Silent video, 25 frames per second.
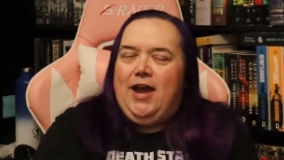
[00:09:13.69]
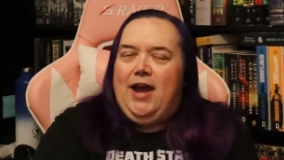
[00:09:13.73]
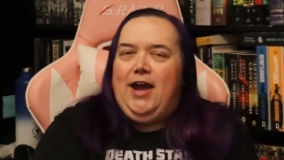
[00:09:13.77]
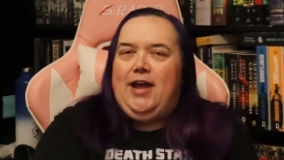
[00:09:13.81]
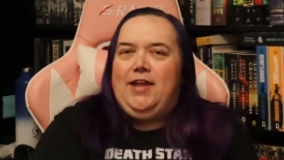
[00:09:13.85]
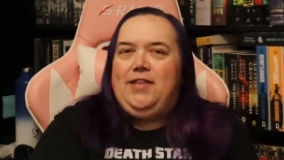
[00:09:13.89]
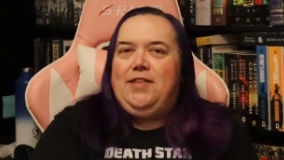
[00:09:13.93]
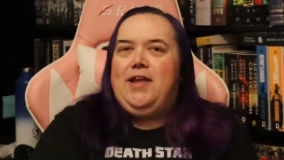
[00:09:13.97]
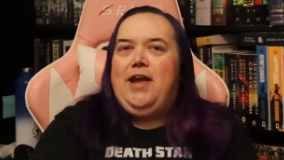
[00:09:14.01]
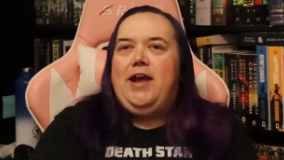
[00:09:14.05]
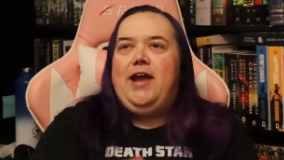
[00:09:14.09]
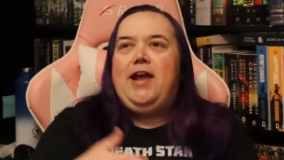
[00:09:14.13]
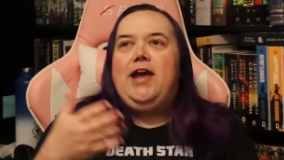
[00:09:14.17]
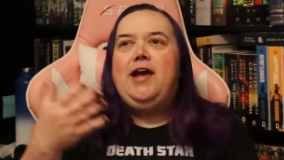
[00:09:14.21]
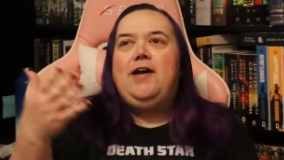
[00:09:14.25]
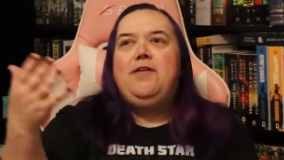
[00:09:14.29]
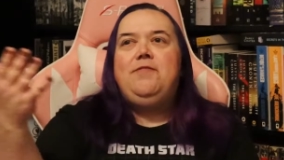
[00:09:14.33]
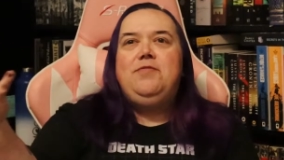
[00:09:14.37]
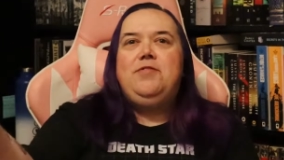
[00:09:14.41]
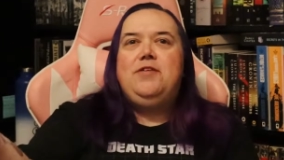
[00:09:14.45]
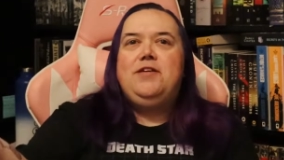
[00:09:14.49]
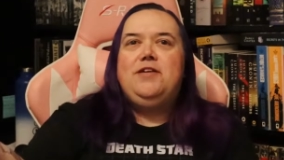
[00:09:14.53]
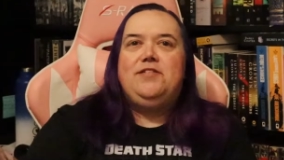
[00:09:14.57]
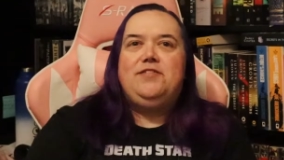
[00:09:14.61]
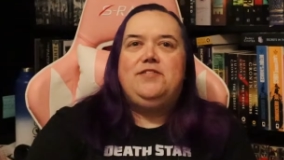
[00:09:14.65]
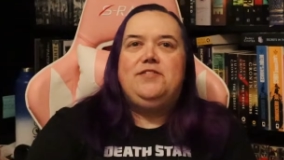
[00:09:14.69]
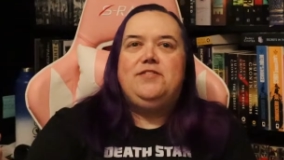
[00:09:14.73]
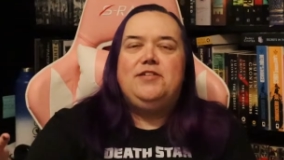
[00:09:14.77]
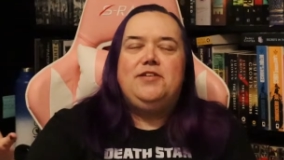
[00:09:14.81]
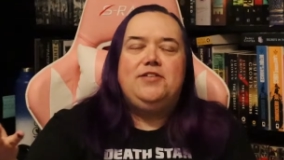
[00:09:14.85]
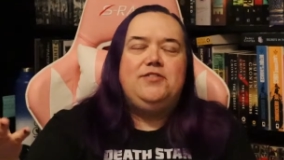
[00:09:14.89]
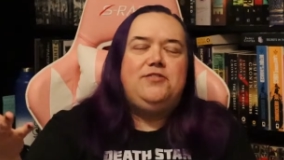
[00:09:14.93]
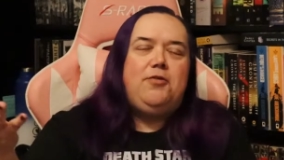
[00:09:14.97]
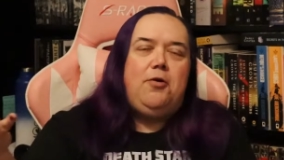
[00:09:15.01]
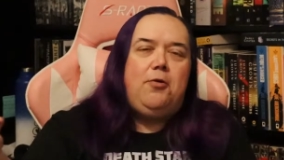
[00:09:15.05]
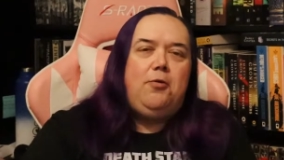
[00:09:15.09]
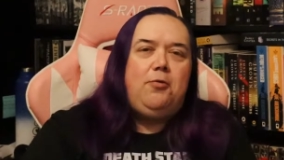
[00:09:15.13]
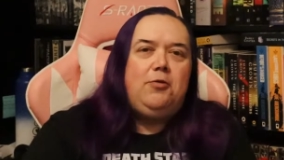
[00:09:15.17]
and they have
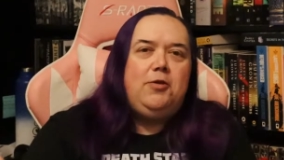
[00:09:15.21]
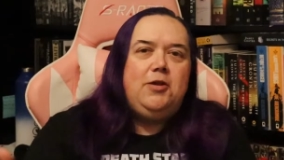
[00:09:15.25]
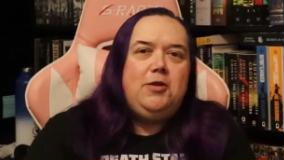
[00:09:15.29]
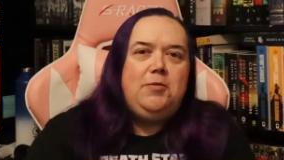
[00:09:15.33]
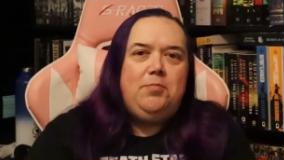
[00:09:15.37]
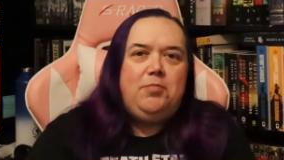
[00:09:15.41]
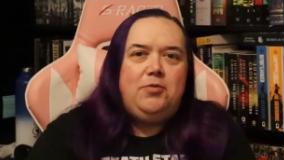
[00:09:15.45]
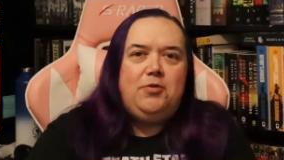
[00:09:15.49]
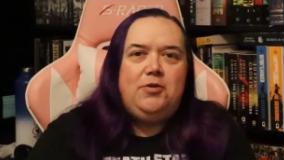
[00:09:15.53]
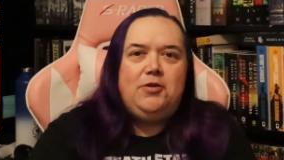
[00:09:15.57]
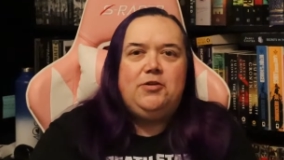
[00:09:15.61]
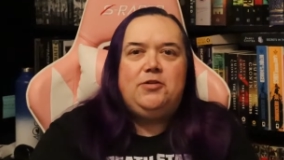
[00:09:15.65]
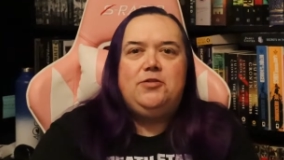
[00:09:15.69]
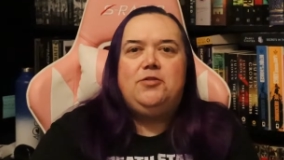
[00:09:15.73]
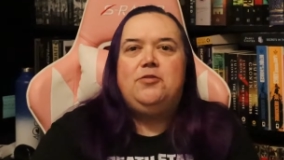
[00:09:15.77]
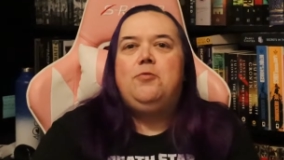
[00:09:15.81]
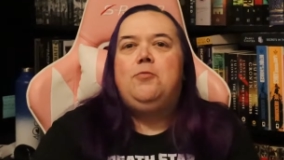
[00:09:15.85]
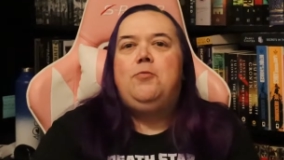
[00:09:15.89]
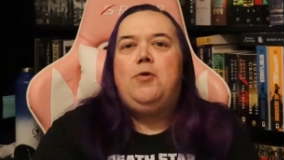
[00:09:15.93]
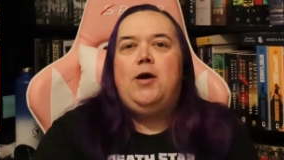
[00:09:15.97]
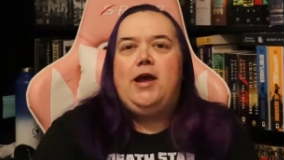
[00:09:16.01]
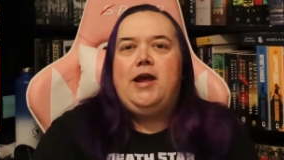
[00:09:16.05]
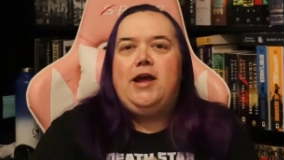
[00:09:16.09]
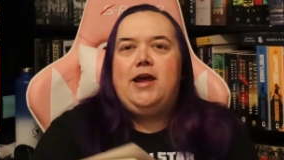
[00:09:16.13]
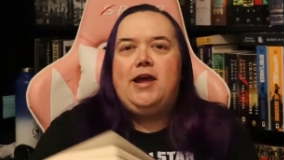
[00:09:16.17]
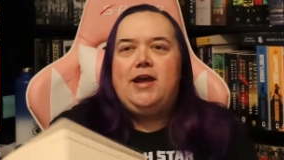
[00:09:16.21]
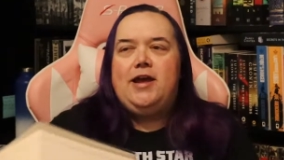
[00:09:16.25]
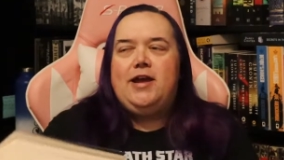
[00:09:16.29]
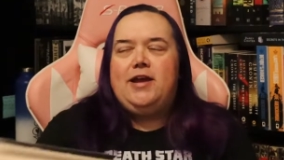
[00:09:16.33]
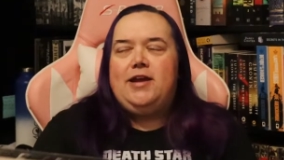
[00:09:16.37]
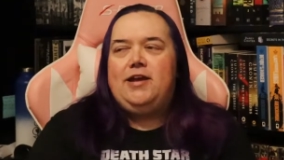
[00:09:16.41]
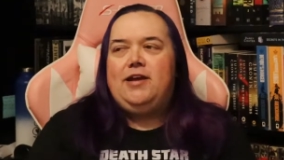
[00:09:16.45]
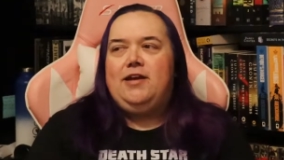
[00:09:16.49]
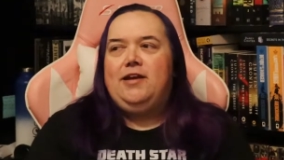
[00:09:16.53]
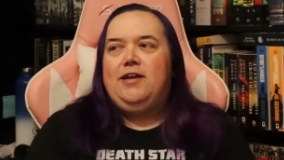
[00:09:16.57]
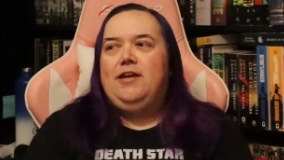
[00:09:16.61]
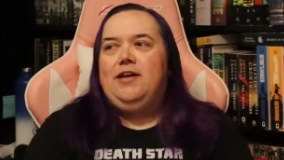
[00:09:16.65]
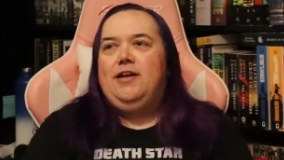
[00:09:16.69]
this holy book, the Way,